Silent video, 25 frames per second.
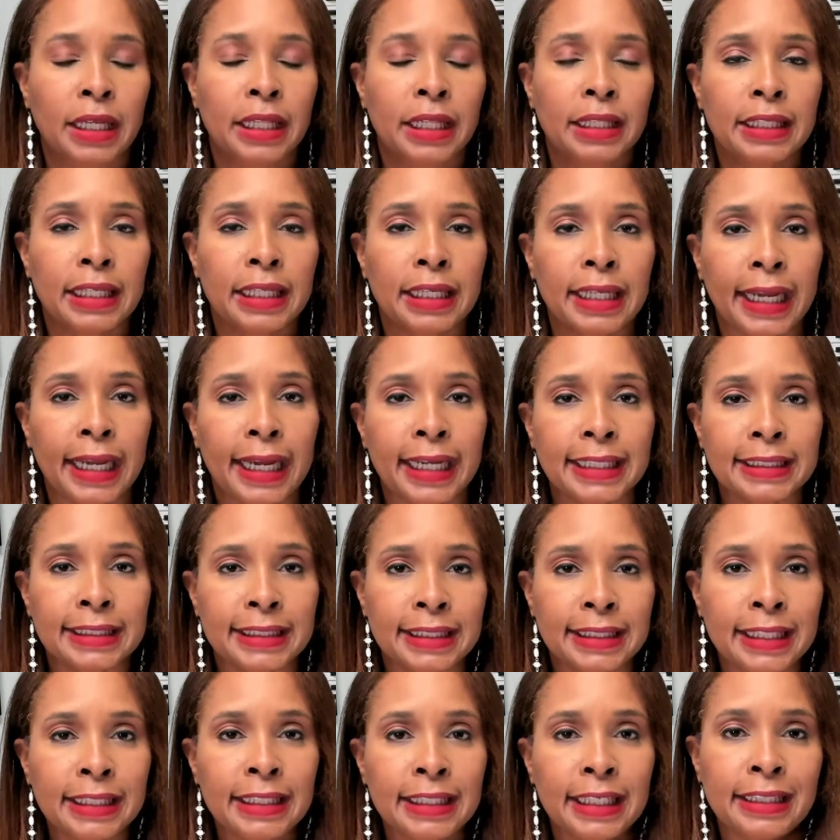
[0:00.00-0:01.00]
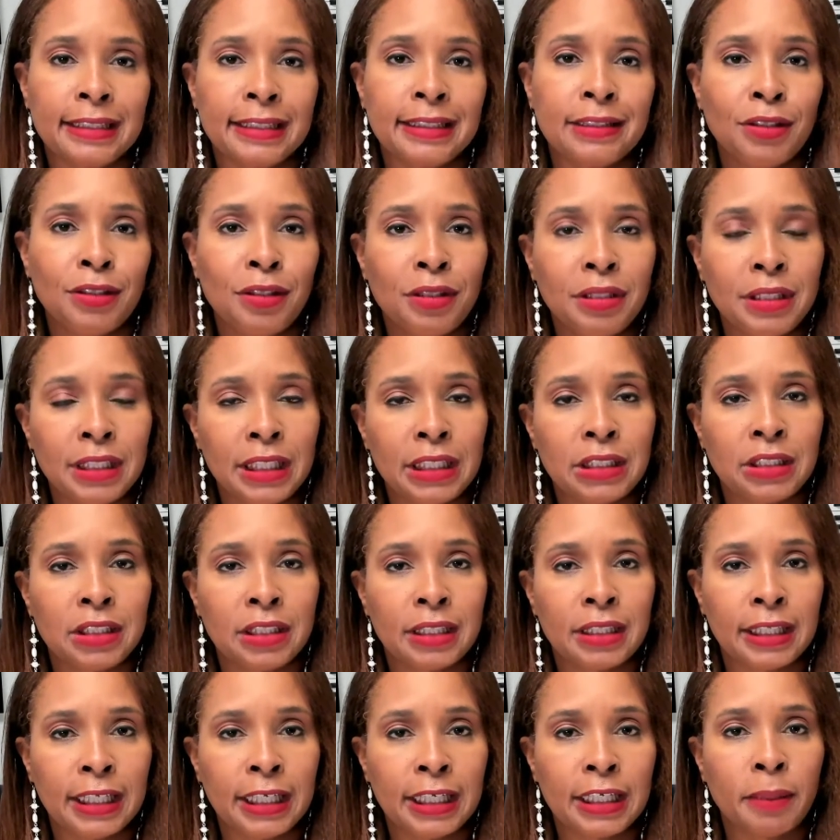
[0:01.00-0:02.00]
The last thing that you need to
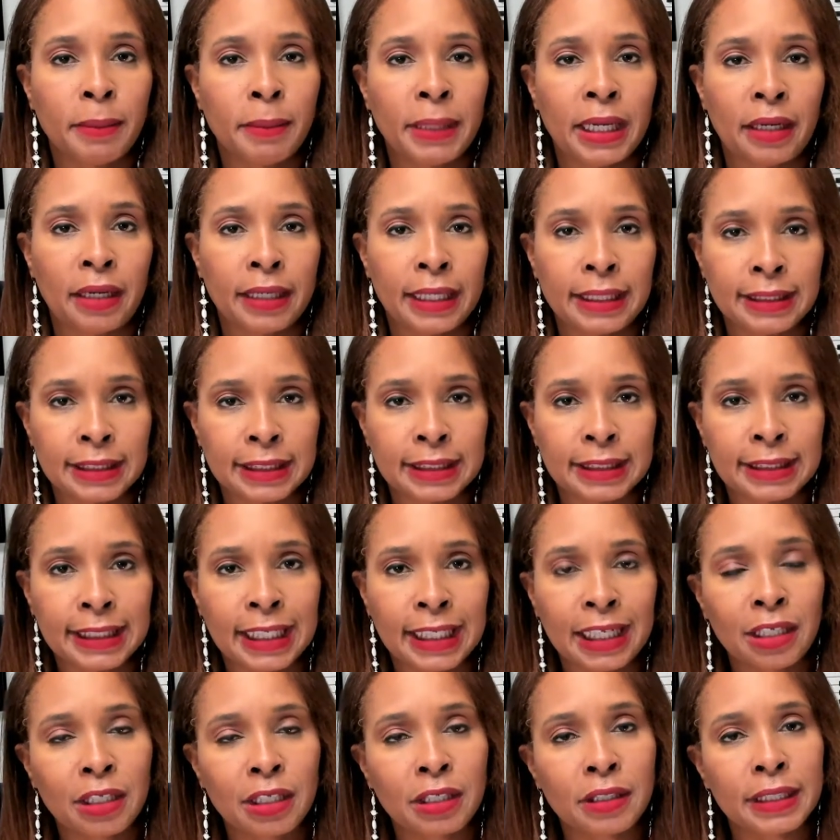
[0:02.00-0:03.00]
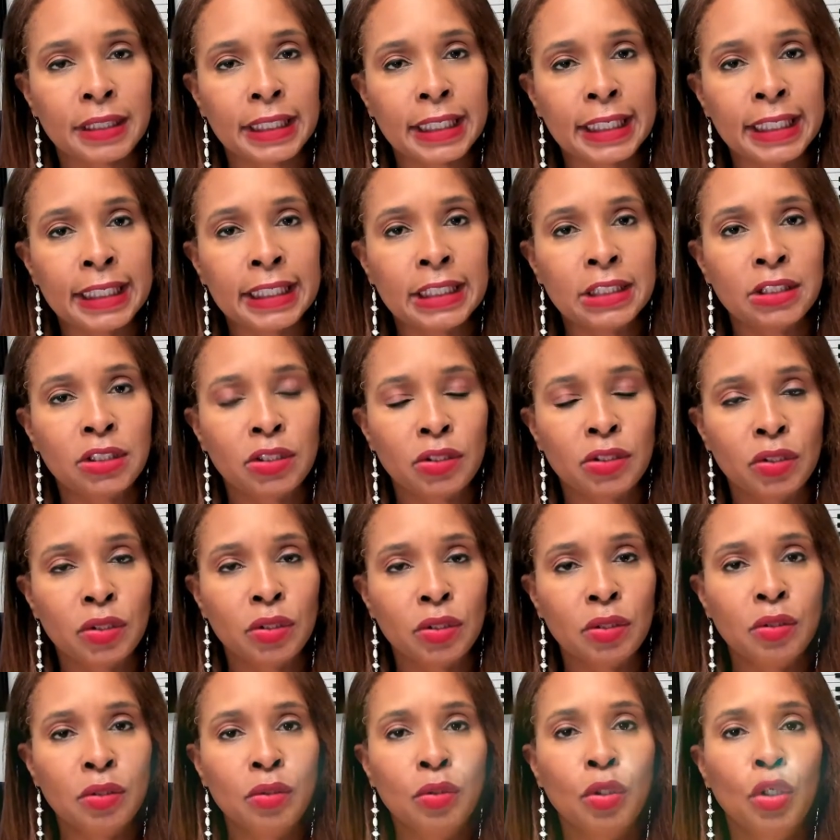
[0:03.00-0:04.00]
think about as a seller is
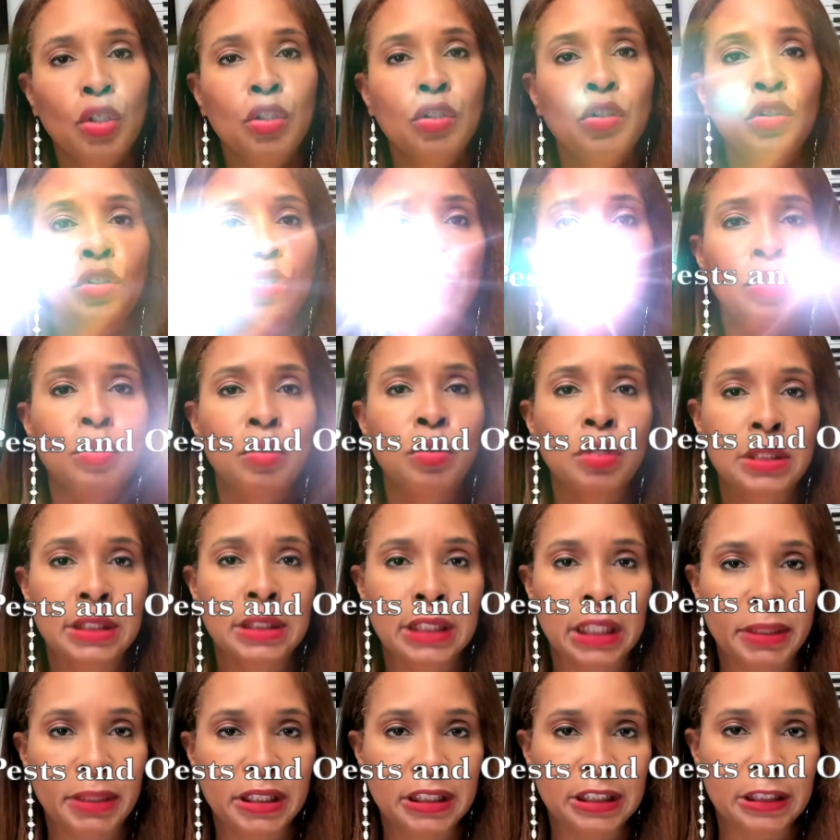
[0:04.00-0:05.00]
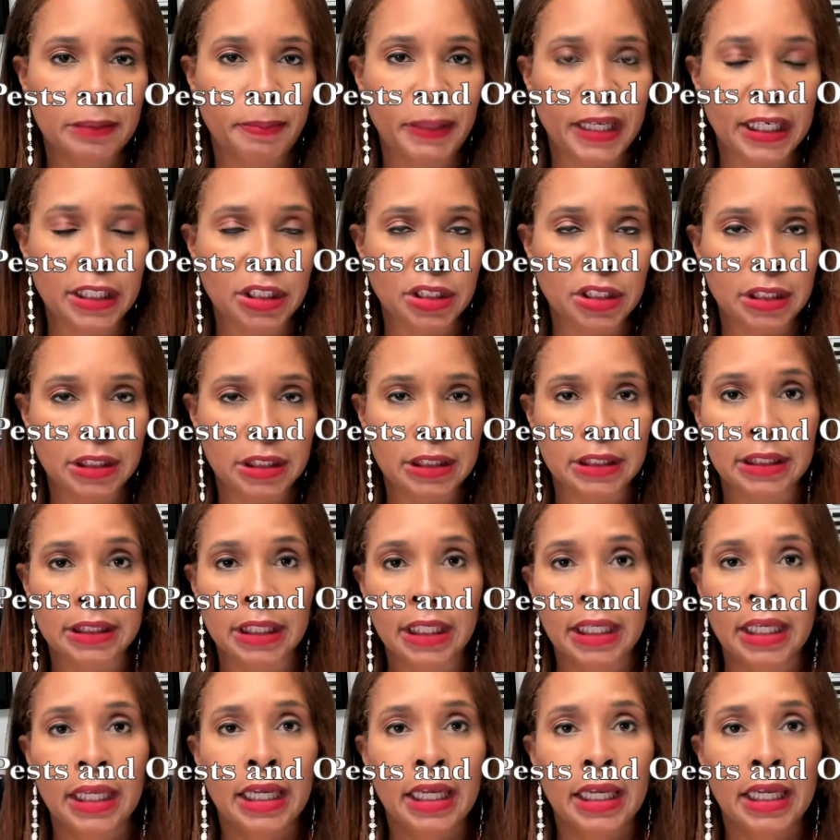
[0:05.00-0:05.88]
to do some inspections.